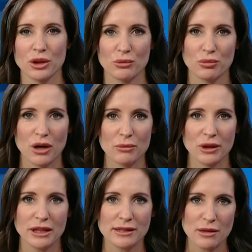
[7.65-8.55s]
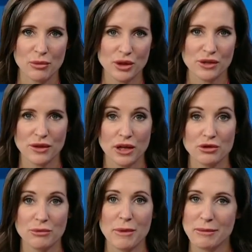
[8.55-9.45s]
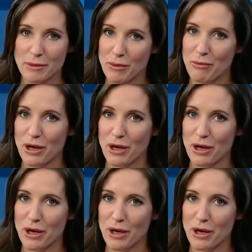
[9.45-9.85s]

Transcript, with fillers: The property in some parts of the country may be a